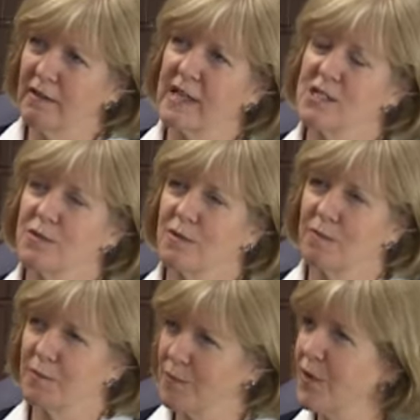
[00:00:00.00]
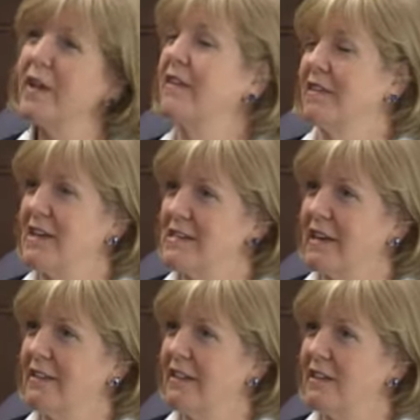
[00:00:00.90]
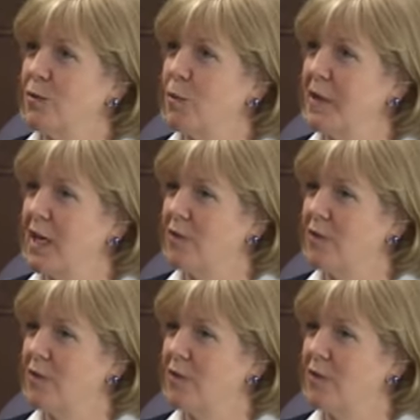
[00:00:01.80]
That's one of the things I think that would be